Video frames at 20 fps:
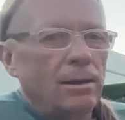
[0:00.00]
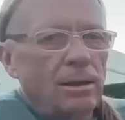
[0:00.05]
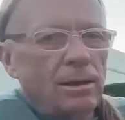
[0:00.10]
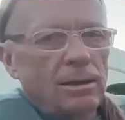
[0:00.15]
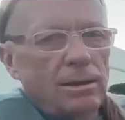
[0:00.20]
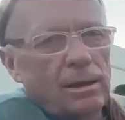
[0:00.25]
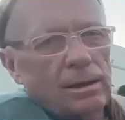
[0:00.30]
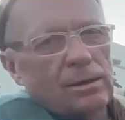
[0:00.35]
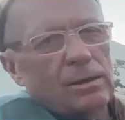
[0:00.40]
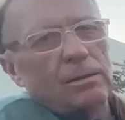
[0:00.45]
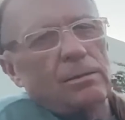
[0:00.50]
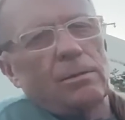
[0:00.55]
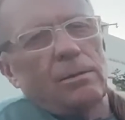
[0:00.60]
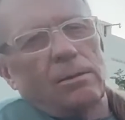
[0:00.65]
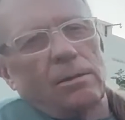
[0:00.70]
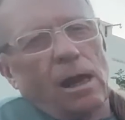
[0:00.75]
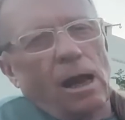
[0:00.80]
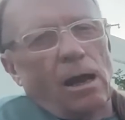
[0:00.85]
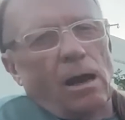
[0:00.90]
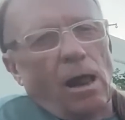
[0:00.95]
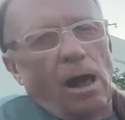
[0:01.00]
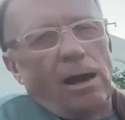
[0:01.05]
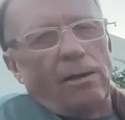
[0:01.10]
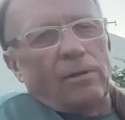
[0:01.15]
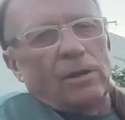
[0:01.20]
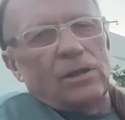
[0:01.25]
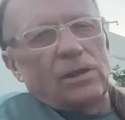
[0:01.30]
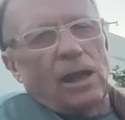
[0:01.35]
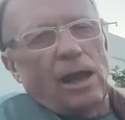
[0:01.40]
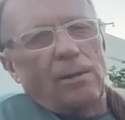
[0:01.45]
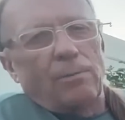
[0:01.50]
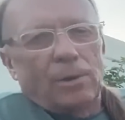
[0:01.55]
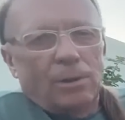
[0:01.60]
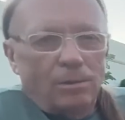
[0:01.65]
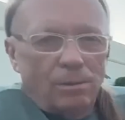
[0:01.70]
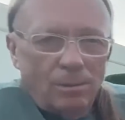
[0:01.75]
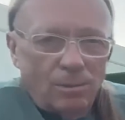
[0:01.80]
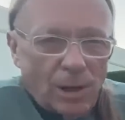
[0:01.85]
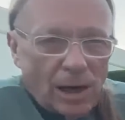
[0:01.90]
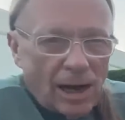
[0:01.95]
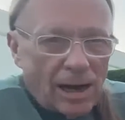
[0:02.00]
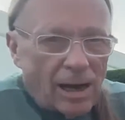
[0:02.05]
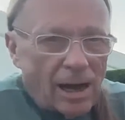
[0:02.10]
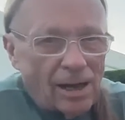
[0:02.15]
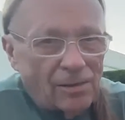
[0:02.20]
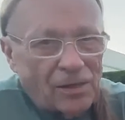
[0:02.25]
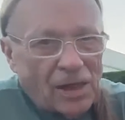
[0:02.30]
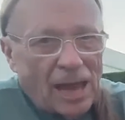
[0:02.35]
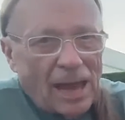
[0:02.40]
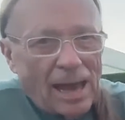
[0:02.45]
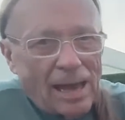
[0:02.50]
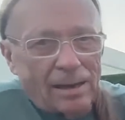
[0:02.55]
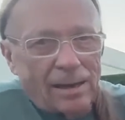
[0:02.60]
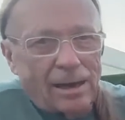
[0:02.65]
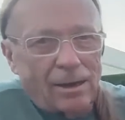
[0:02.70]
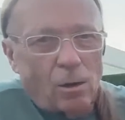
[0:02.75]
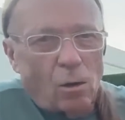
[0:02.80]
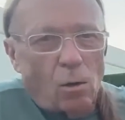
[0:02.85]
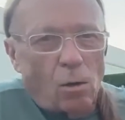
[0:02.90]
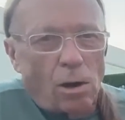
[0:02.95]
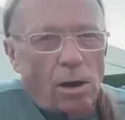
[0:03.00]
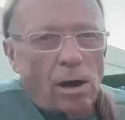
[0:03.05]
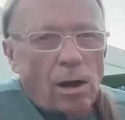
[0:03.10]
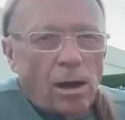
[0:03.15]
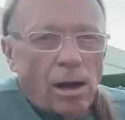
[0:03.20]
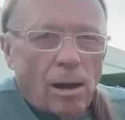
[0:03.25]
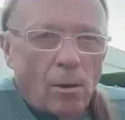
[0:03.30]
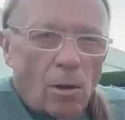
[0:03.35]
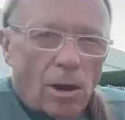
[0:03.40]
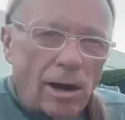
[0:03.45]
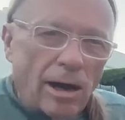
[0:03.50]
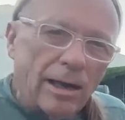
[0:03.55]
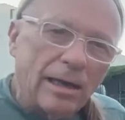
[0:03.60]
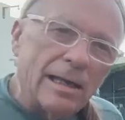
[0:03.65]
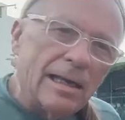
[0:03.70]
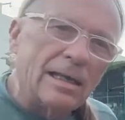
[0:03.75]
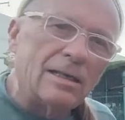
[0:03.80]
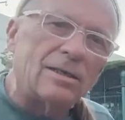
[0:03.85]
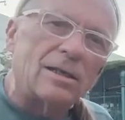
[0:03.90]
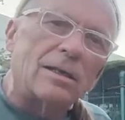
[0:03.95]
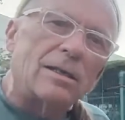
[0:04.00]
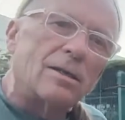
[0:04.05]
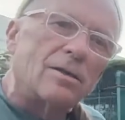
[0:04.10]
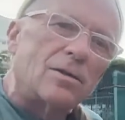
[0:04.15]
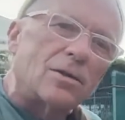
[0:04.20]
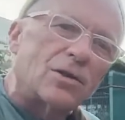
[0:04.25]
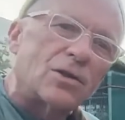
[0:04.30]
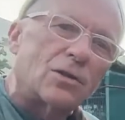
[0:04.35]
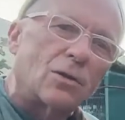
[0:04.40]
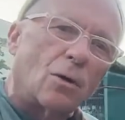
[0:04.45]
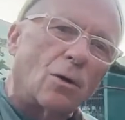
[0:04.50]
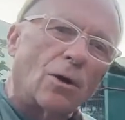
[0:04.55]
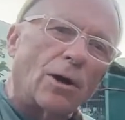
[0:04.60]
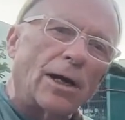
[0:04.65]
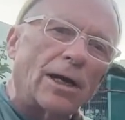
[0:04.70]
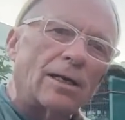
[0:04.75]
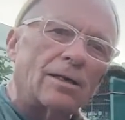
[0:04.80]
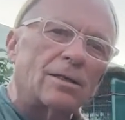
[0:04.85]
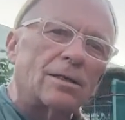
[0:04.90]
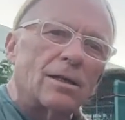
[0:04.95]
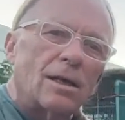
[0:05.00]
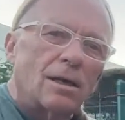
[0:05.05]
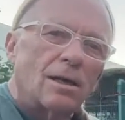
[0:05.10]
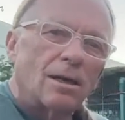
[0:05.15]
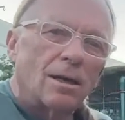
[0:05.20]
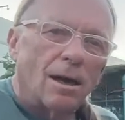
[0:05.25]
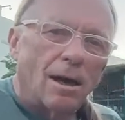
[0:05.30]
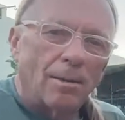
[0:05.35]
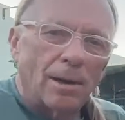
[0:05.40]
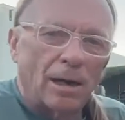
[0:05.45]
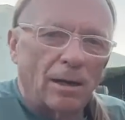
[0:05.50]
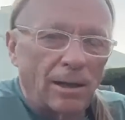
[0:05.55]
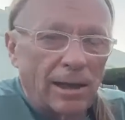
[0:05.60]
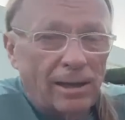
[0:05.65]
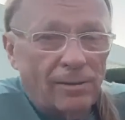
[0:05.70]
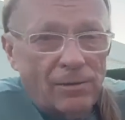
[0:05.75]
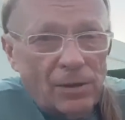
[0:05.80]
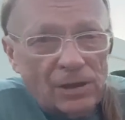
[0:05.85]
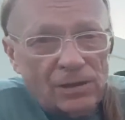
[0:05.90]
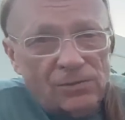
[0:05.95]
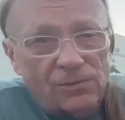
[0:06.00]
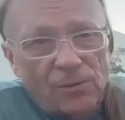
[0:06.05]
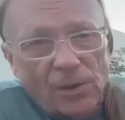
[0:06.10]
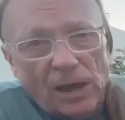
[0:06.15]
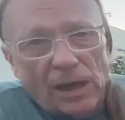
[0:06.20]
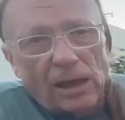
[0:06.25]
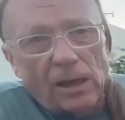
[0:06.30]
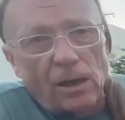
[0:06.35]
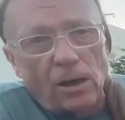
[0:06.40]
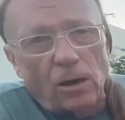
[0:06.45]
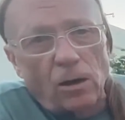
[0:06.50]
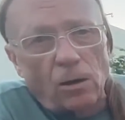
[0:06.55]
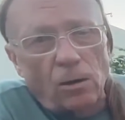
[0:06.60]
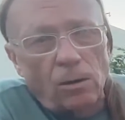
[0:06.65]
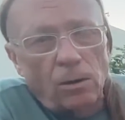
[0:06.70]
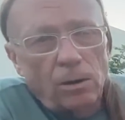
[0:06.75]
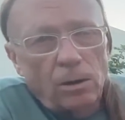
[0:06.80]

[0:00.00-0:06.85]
it's not a lot of excitement, but I got that, and I want to ease into the stories. I'm going to leave this video